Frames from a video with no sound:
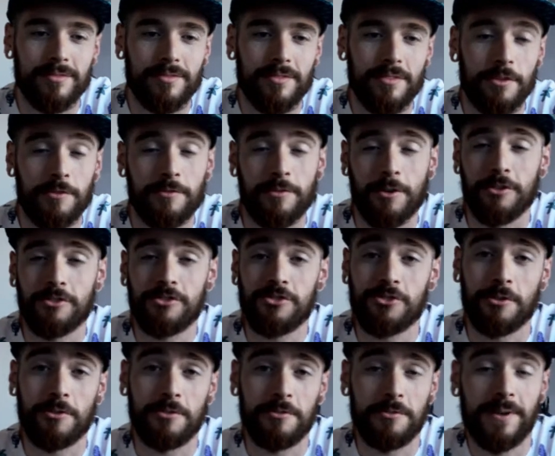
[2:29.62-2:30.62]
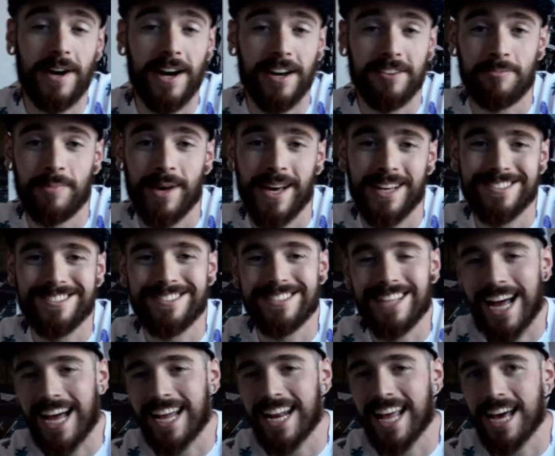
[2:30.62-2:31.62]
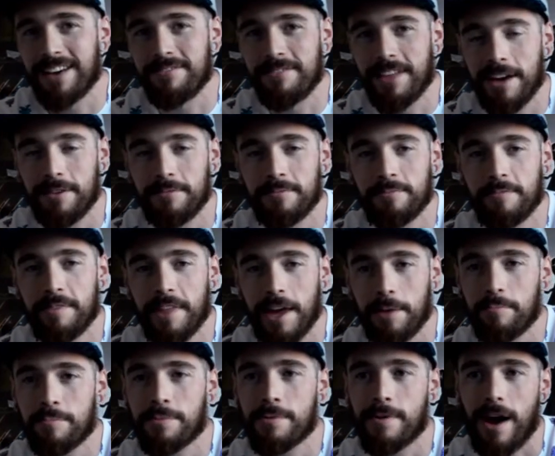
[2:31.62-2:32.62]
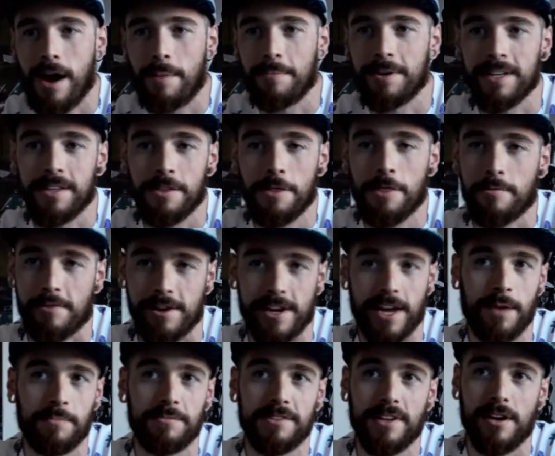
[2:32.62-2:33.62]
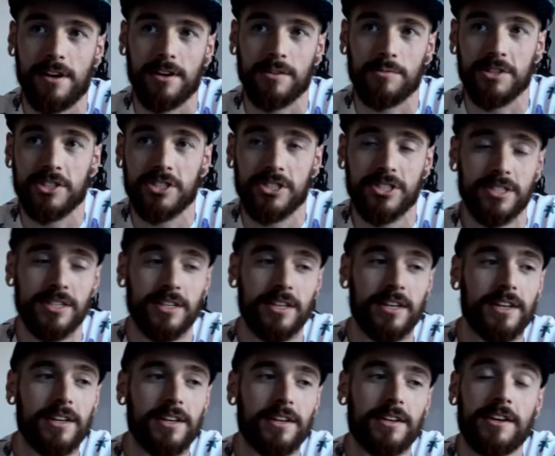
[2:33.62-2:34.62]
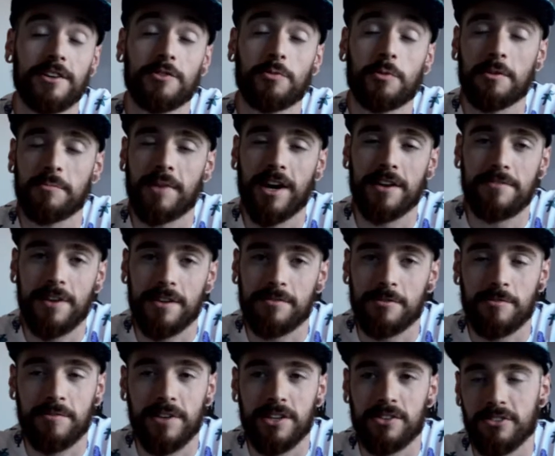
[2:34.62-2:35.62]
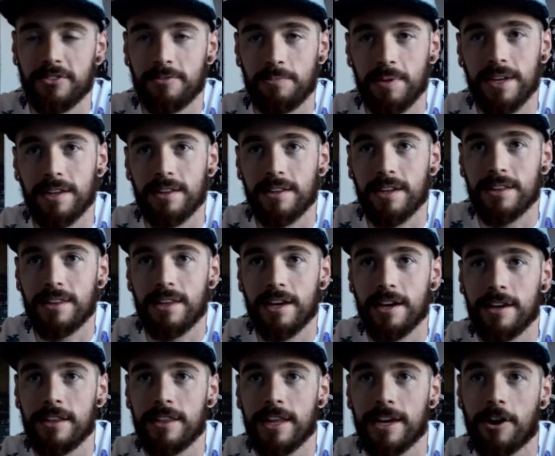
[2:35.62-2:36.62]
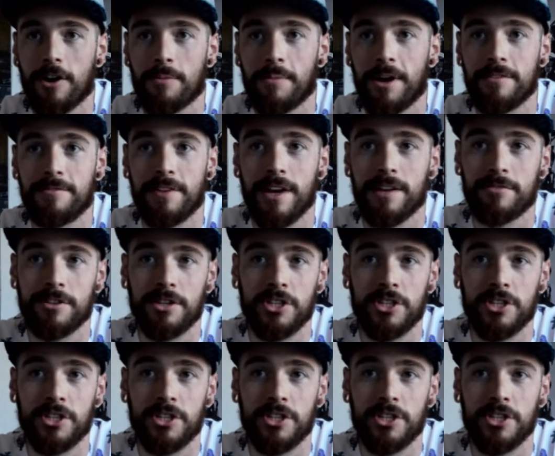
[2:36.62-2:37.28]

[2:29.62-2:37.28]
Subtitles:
the first Jordan 5 mask not have that prominent 3M tongue, which is one of my favorite features, being that they are my favorite